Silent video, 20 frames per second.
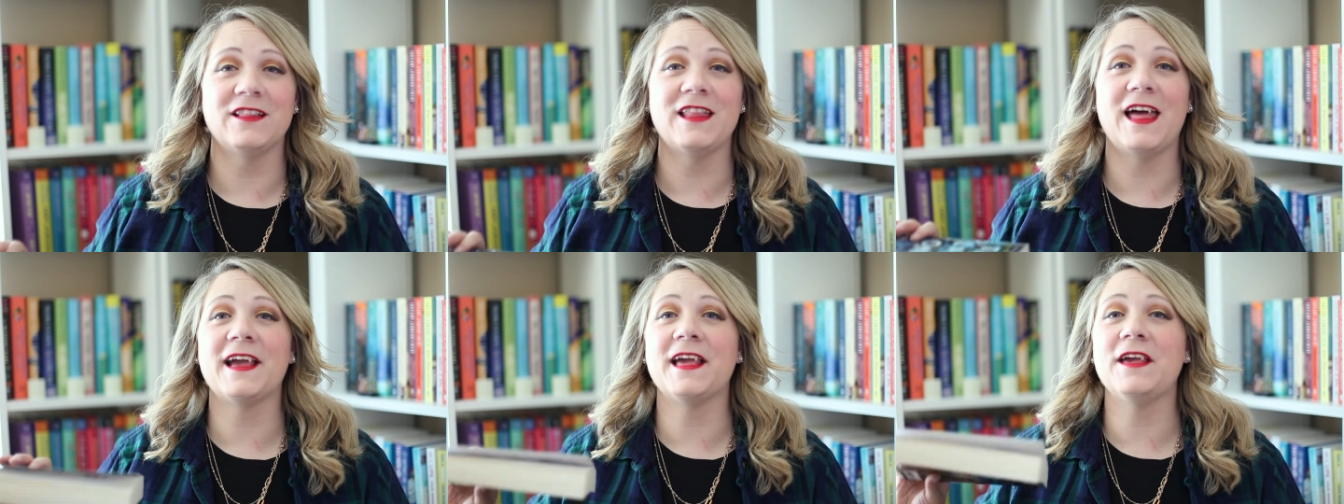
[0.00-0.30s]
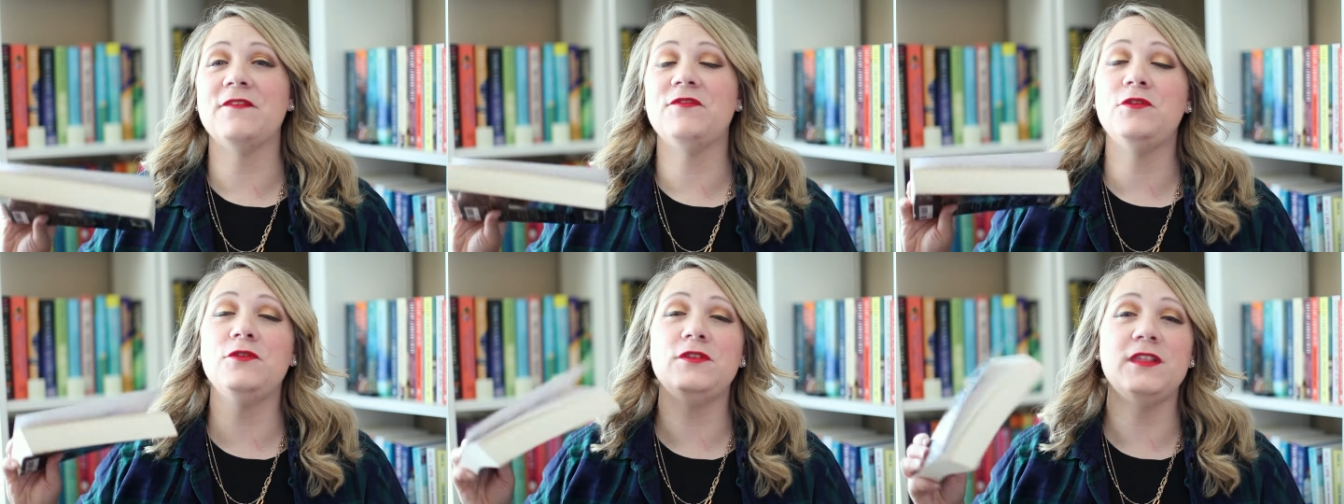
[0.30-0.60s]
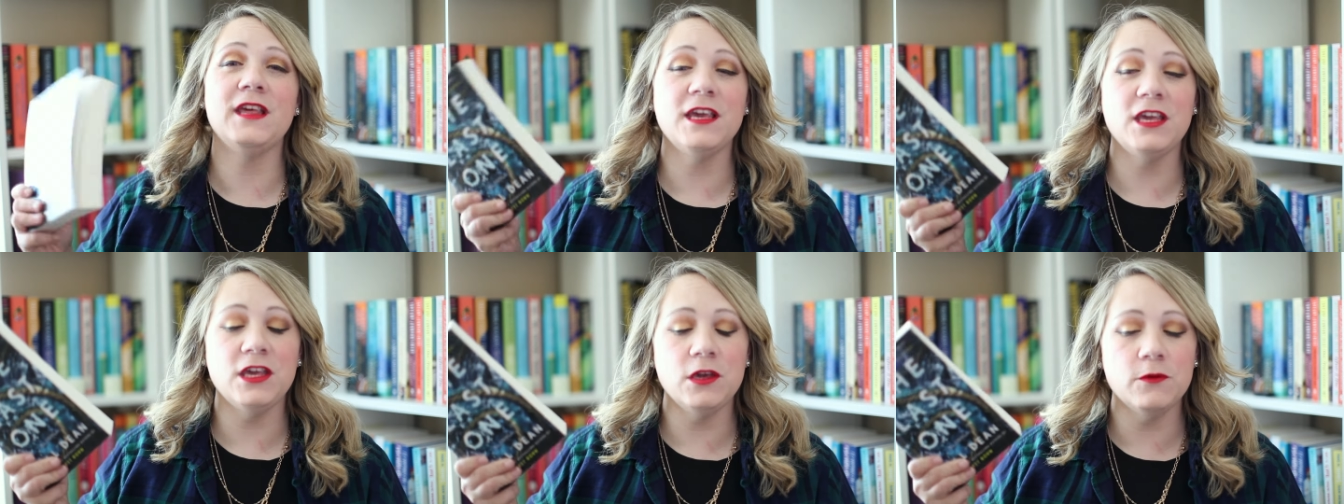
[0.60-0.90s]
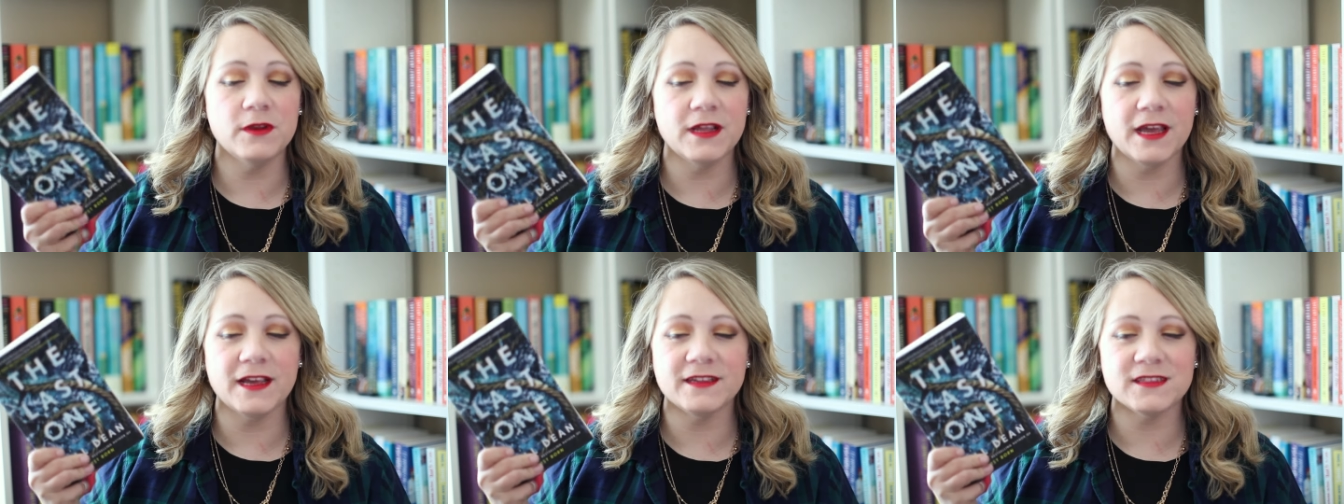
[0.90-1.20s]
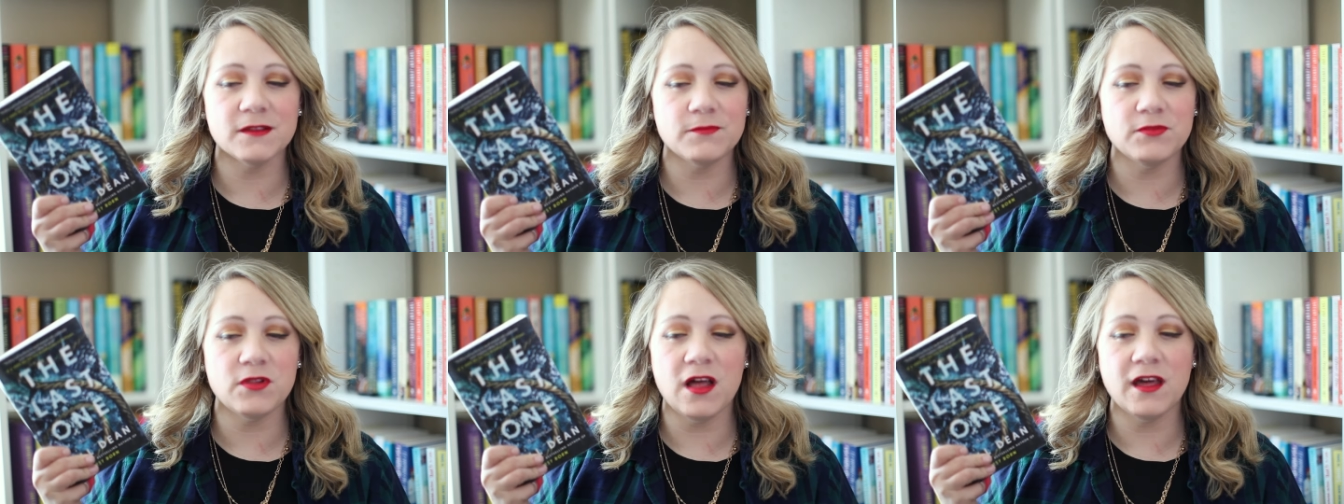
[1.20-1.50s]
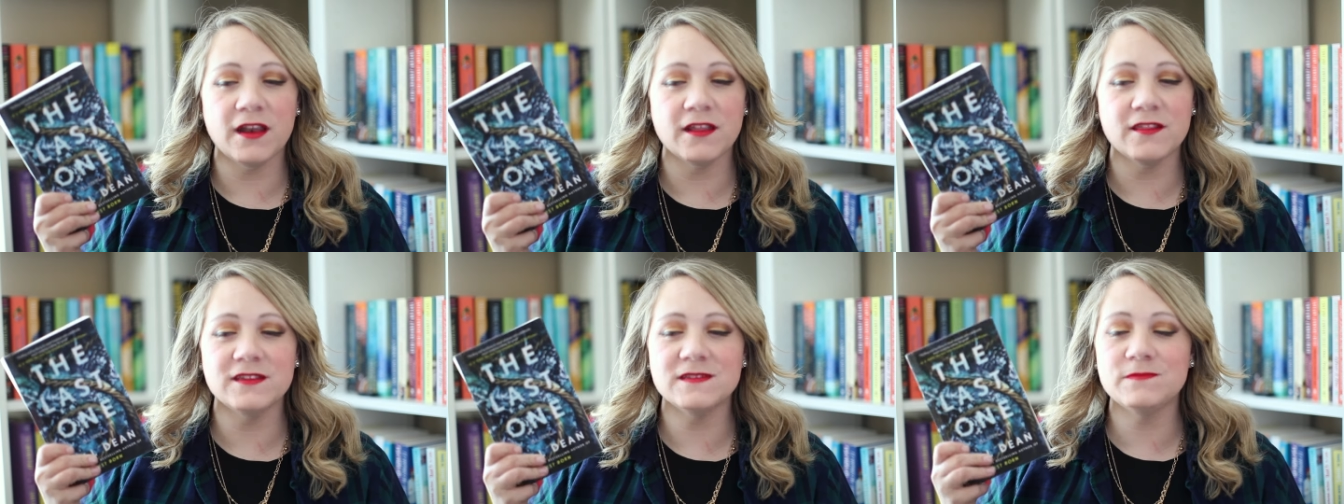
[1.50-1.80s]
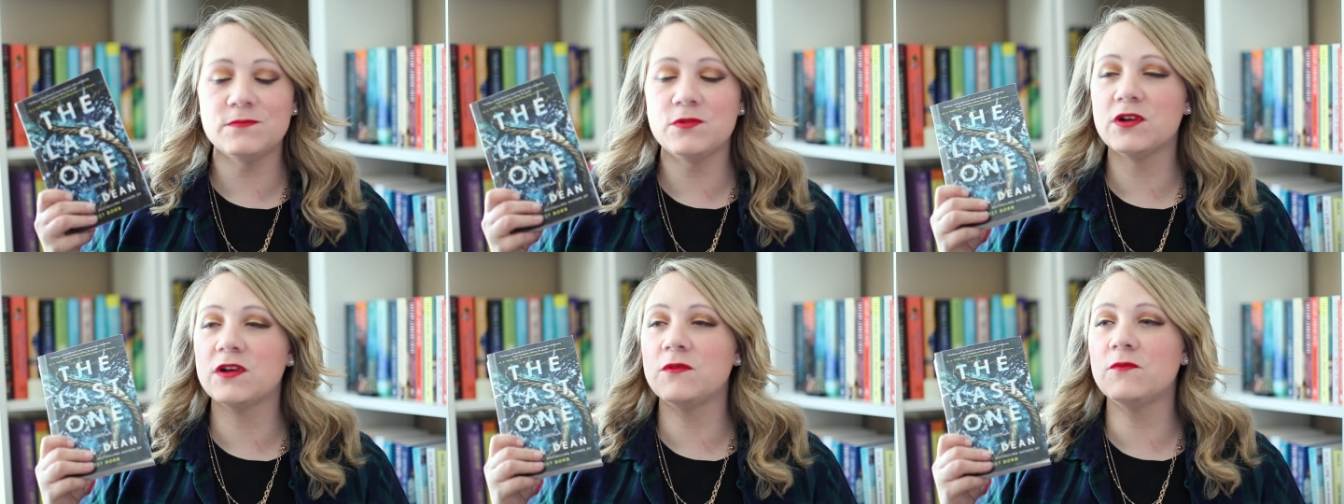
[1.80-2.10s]
Like, if you think you would guess the plot of this
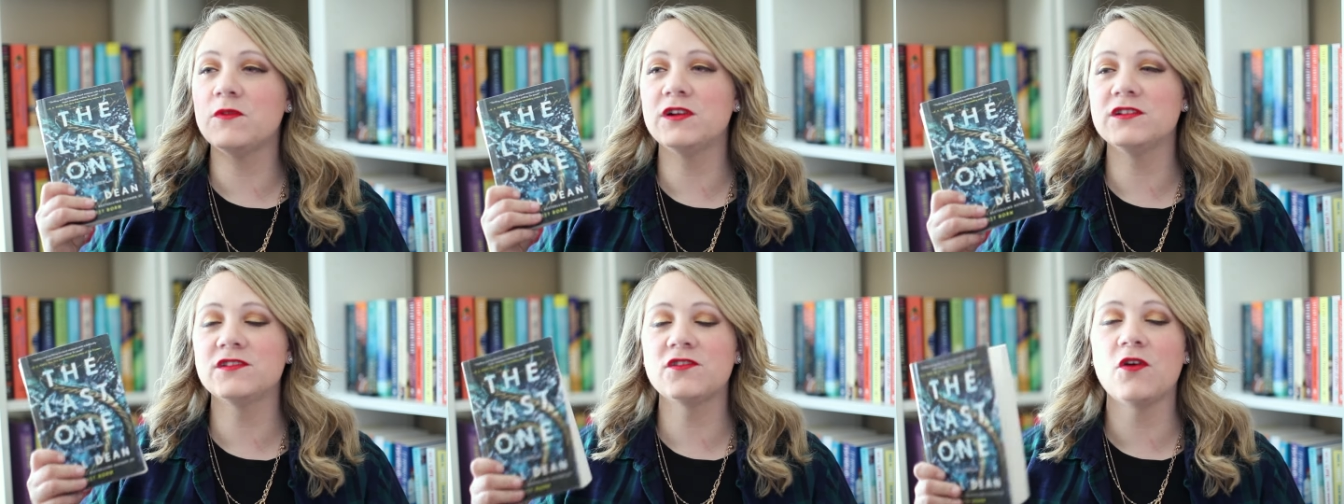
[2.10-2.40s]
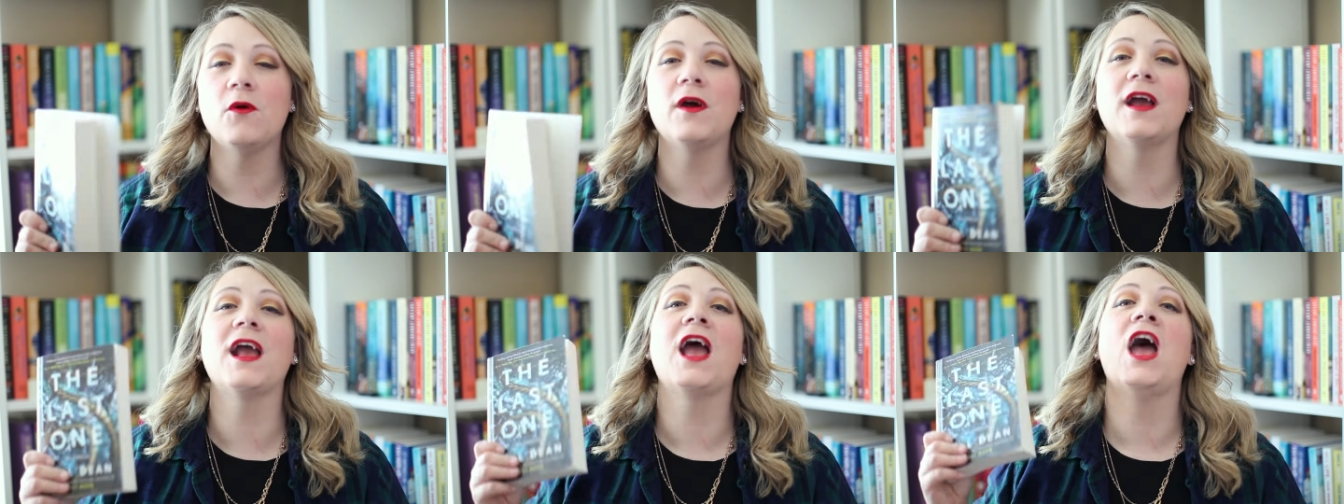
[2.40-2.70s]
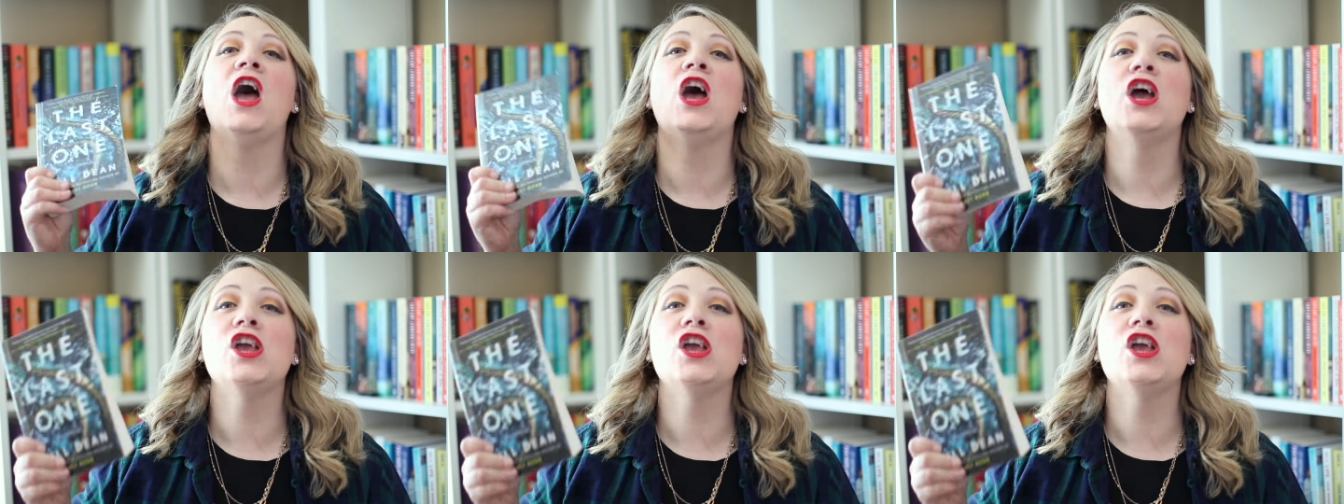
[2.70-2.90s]
book and where it's going,